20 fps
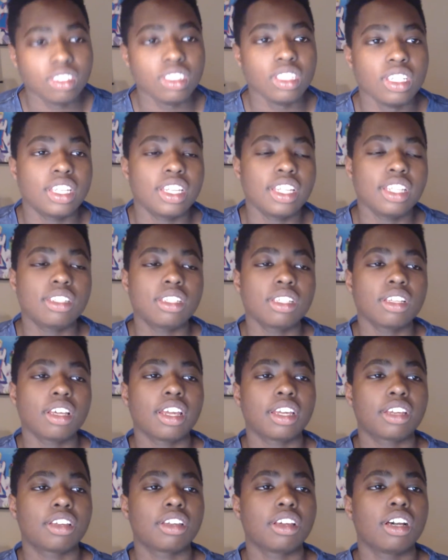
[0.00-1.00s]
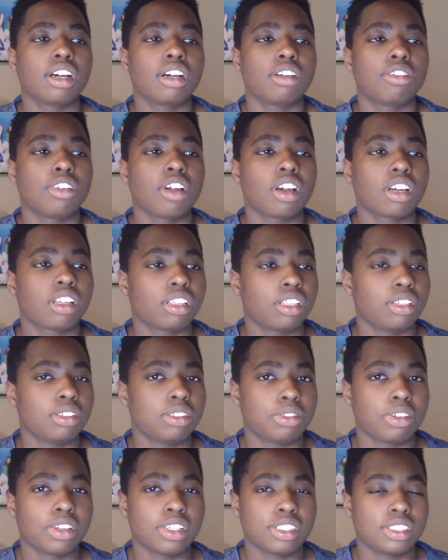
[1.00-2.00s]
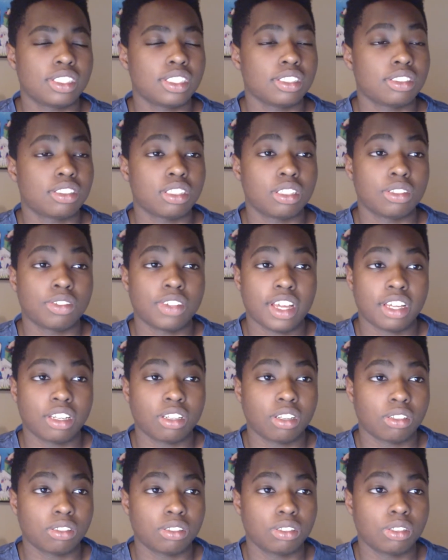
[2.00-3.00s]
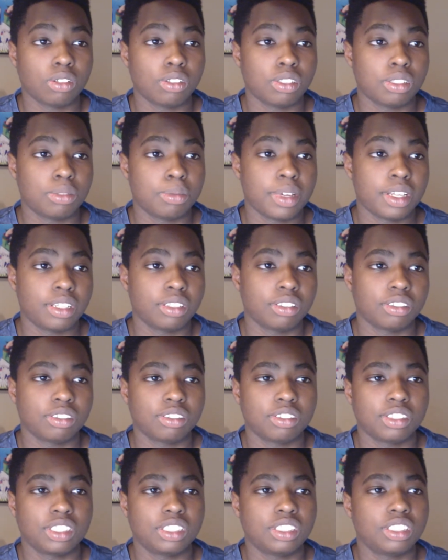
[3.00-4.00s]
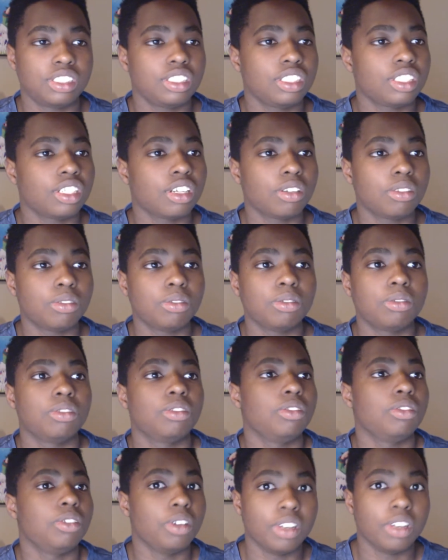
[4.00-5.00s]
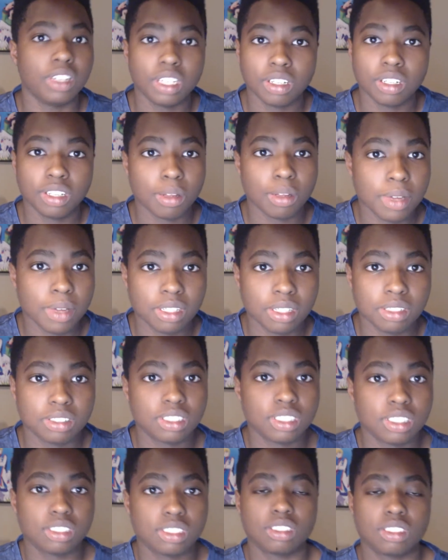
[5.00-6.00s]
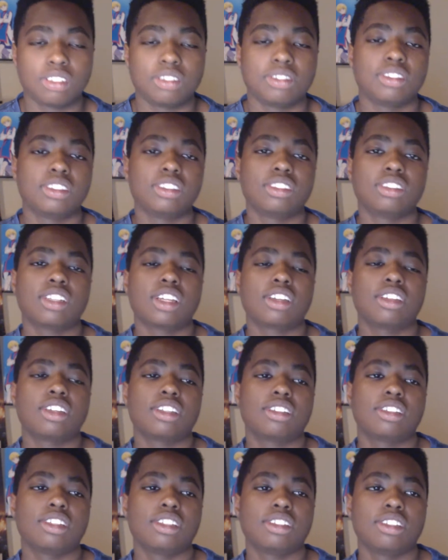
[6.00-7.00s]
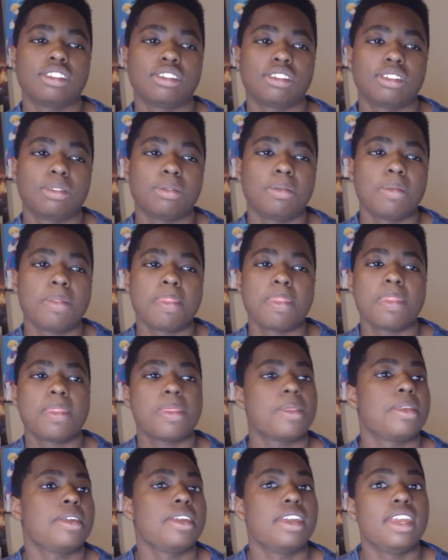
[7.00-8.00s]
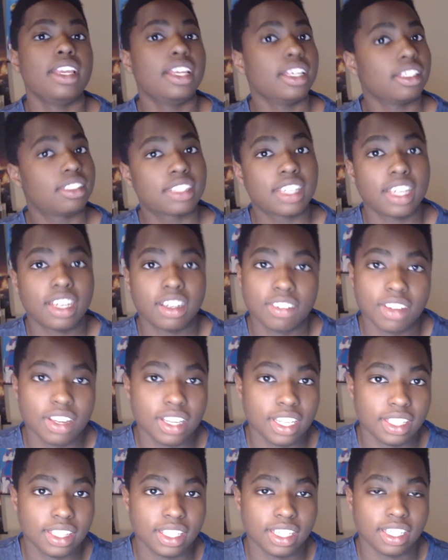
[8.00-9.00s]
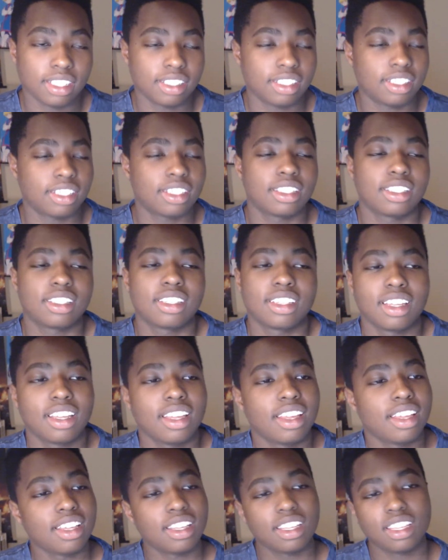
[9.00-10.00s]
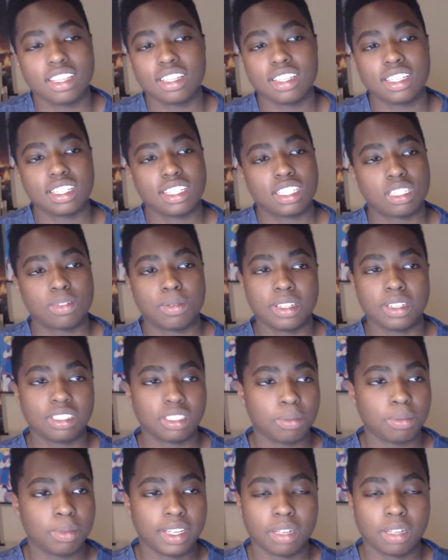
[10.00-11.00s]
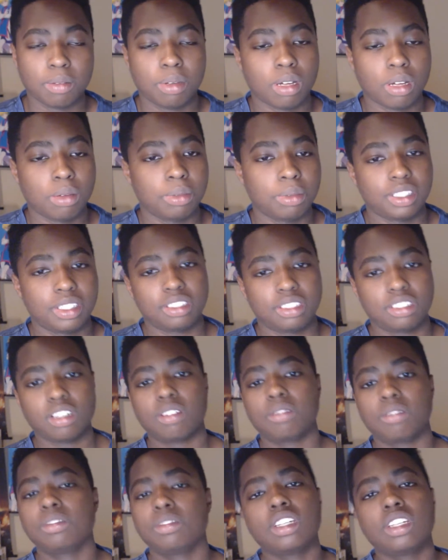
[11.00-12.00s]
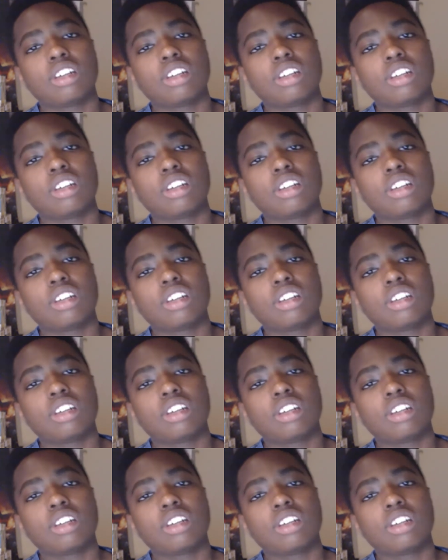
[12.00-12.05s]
it didn't seem like Rock Lee was very sensitive at all towards Metal, which, we already know that Metal is sensitive. Well, not necessarily sensitive. He gets scared of anything, especially being in public. So,